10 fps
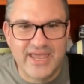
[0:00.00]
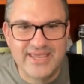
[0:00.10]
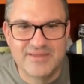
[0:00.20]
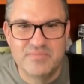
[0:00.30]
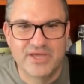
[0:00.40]

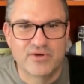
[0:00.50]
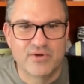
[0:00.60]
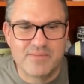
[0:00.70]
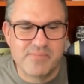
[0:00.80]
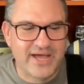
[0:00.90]
He can be a
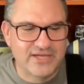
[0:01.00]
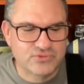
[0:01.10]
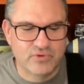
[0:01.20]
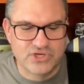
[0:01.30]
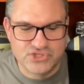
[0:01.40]
great
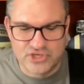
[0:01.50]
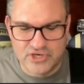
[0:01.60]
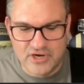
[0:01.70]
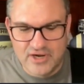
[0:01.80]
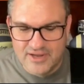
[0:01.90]
pass
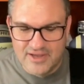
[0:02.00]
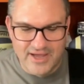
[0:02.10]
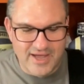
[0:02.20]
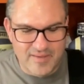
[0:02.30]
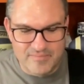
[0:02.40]
rusher.
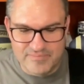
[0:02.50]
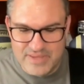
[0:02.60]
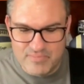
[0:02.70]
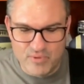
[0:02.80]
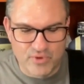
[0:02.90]

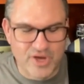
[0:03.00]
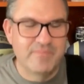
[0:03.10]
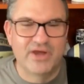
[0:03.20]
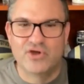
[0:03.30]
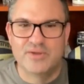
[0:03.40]
People were
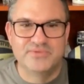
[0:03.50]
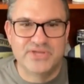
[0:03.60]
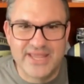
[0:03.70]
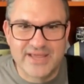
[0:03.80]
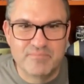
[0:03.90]
comparing him
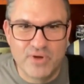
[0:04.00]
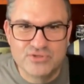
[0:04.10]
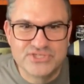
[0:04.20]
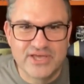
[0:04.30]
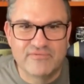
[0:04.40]
to Nick
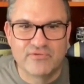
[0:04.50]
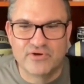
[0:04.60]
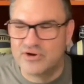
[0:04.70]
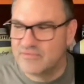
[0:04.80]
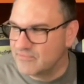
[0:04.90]
Bosa
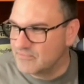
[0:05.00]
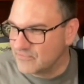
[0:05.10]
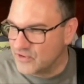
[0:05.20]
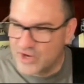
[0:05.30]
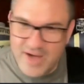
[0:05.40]

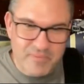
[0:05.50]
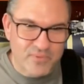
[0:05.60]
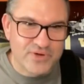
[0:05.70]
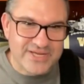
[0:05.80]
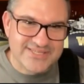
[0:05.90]
for a couple
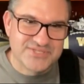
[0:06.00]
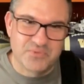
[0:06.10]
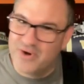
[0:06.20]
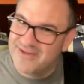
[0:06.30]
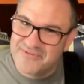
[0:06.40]
reasons.
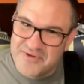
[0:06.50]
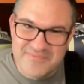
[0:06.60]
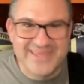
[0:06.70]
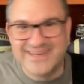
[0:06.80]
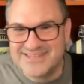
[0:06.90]
One of
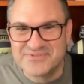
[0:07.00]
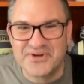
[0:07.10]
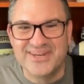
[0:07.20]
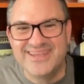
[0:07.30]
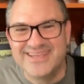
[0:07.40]
them, it is
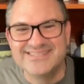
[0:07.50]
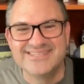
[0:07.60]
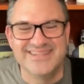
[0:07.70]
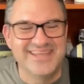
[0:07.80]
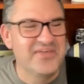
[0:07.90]
what it is.
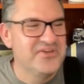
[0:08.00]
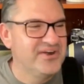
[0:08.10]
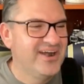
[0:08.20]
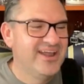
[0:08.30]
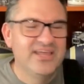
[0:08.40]
And the
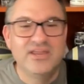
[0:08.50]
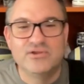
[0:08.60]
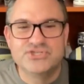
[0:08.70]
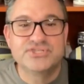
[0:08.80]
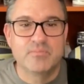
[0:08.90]
other,
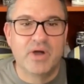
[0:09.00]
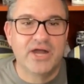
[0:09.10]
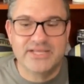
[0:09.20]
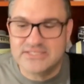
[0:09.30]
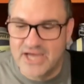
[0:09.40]
just the
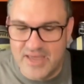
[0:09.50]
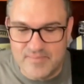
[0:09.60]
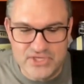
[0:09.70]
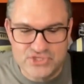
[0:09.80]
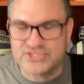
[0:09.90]
body
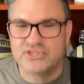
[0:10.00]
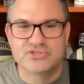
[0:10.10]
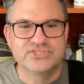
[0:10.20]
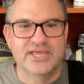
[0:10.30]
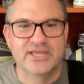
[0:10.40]
type. He just
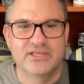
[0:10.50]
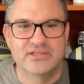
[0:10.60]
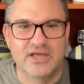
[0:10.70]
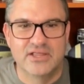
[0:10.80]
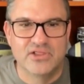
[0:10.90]
looks like
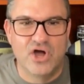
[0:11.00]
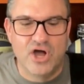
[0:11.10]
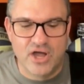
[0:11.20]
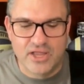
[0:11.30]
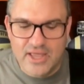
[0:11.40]
a
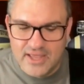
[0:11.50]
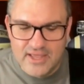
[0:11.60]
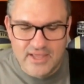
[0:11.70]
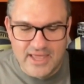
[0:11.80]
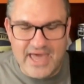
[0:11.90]
long,
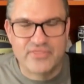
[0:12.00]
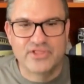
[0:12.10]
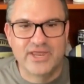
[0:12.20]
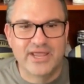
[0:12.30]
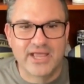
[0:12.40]

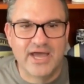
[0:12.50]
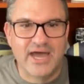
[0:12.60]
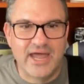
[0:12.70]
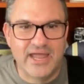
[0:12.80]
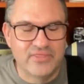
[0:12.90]
athletic
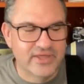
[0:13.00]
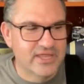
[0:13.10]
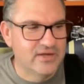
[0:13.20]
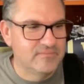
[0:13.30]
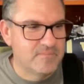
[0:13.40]
guy
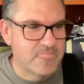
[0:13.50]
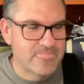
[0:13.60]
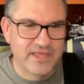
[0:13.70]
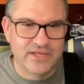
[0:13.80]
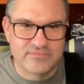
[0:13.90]

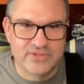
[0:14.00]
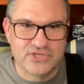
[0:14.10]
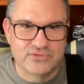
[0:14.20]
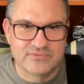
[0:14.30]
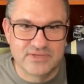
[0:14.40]

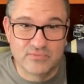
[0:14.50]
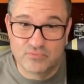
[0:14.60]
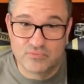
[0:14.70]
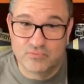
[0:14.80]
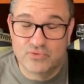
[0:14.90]
that
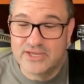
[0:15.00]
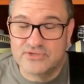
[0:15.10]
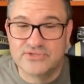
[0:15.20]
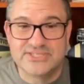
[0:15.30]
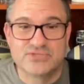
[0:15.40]
really
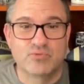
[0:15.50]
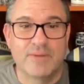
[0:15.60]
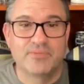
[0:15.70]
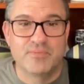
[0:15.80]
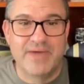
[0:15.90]
could
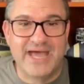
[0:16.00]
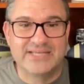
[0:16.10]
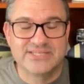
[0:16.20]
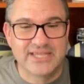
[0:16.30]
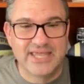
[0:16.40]
disrupt the
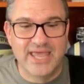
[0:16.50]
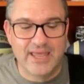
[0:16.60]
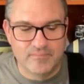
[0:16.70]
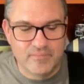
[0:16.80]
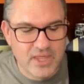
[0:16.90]
passing
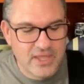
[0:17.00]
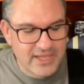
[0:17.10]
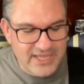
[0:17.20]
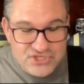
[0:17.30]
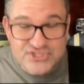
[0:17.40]
game.
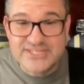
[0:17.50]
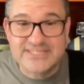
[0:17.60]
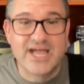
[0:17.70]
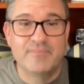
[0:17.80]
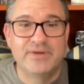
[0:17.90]
He just
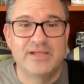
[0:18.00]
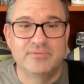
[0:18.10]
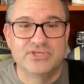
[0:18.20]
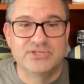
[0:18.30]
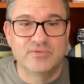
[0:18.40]
has not been
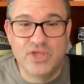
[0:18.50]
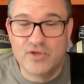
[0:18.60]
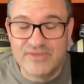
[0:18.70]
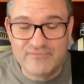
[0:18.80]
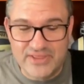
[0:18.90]
able
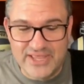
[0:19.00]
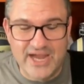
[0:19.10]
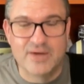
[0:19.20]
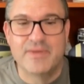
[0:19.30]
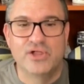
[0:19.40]
to, they finally
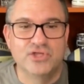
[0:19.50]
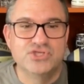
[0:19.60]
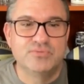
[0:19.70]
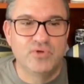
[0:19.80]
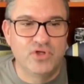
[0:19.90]
got him
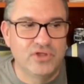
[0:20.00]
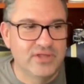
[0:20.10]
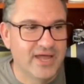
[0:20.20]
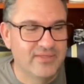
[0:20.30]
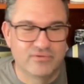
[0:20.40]
eligible.
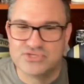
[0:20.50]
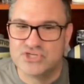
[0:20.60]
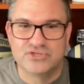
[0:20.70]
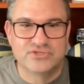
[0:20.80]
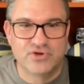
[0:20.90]
There was
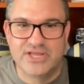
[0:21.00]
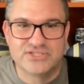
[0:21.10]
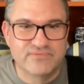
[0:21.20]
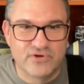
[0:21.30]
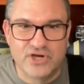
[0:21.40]
a
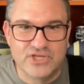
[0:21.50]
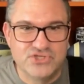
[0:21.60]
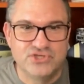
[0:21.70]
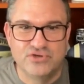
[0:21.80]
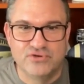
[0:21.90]
transfer
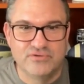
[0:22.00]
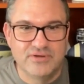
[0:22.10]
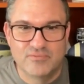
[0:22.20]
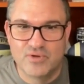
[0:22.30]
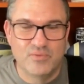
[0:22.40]

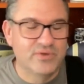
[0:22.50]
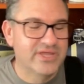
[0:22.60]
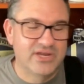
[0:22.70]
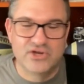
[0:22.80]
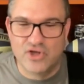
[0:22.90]
issue. Won't
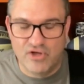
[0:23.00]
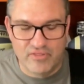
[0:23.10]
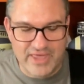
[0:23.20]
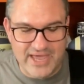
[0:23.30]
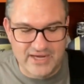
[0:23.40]
get into
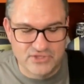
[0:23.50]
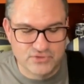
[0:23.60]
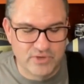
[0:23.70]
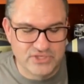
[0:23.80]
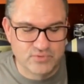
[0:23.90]
all that in
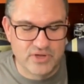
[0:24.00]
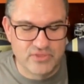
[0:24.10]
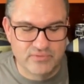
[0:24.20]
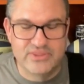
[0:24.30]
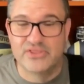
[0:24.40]
2023.